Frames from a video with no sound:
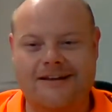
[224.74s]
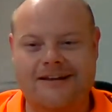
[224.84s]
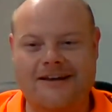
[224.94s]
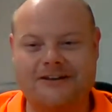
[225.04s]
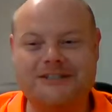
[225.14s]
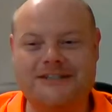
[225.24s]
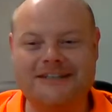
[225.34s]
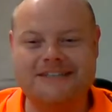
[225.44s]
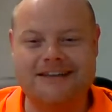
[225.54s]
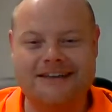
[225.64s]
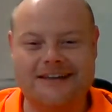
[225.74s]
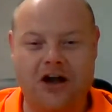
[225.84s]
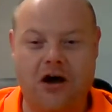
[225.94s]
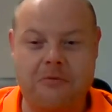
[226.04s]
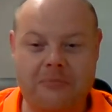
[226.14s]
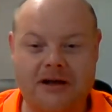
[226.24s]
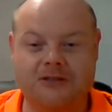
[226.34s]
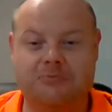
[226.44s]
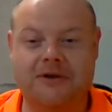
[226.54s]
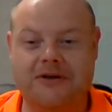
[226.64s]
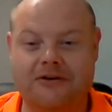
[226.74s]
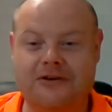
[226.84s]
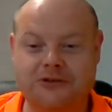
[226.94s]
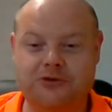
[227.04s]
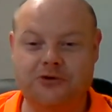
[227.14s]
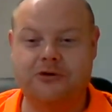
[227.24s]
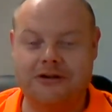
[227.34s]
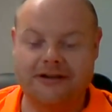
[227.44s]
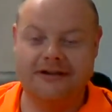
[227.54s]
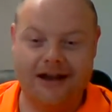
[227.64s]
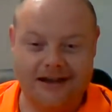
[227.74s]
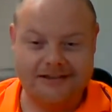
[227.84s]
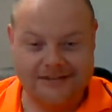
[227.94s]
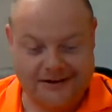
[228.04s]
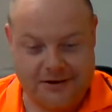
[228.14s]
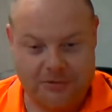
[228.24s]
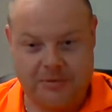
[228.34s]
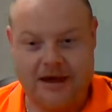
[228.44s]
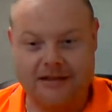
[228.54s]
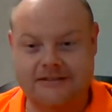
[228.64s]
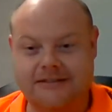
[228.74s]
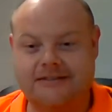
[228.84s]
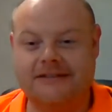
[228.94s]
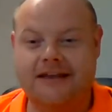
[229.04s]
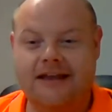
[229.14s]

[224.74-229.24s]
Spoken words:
Now, as you can see, I'm much better at drawing cartons than I am at pallets,